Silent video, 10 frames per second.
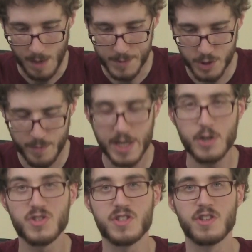I'm assuming
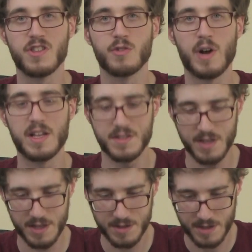it uses the threads
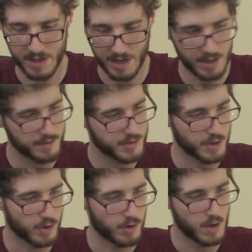as the negative,
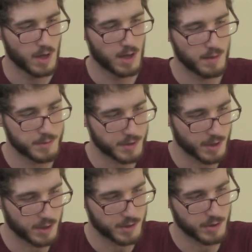so I'm just
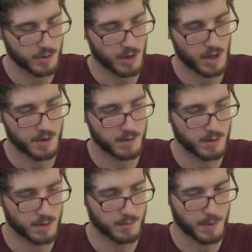going to turn on
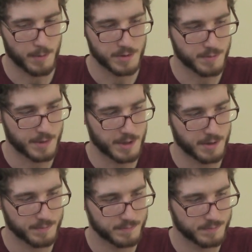my
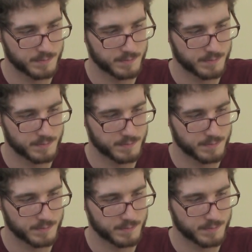multimeter.